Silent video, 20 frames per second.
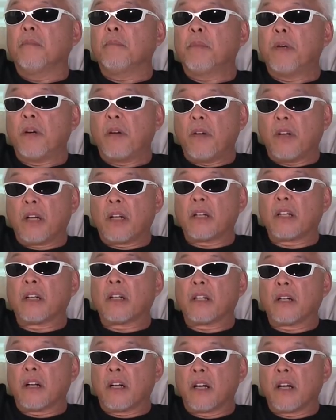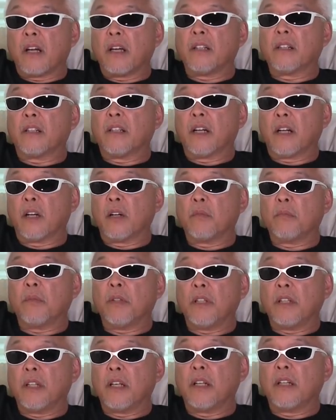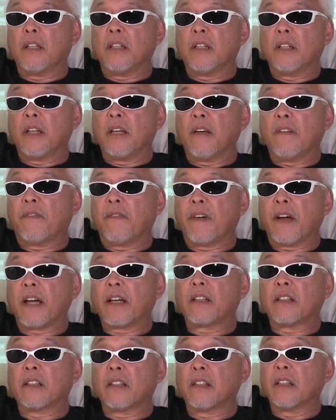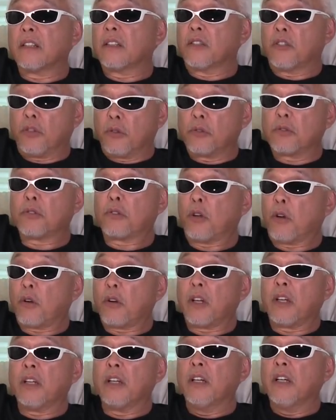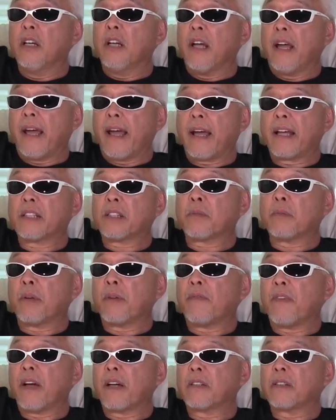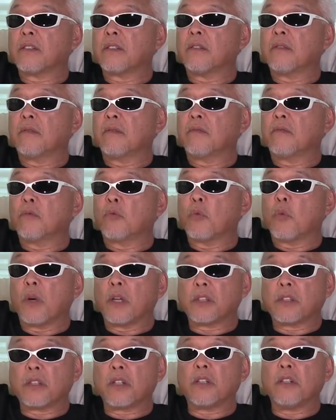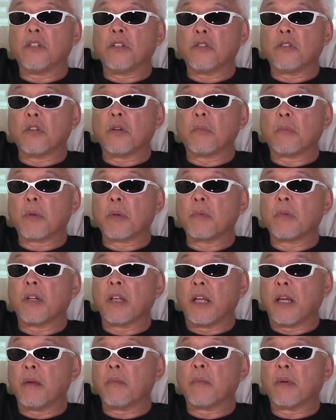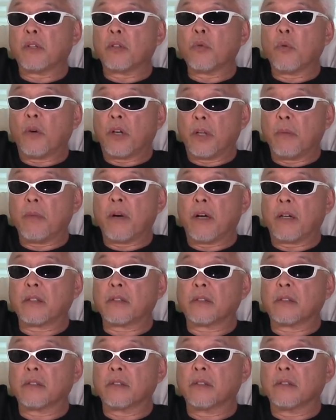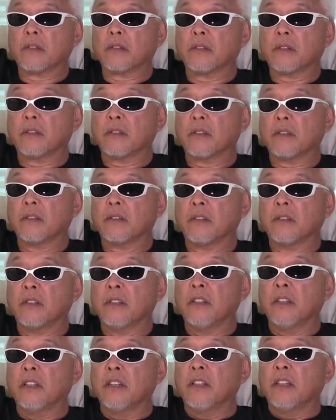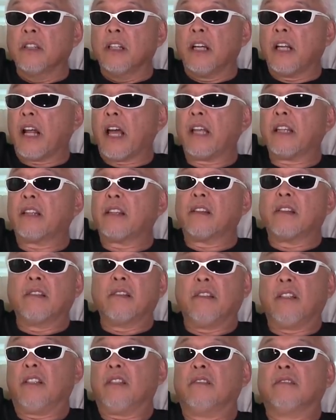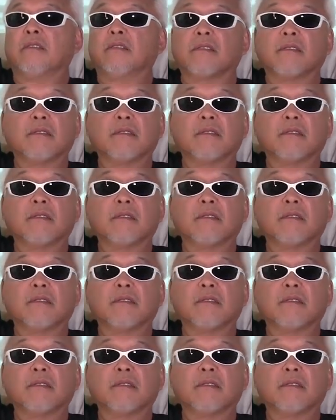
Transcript: Perry on the line telling me that if I true story, ask him if I could Western Union him a twenty bucks, and I you know,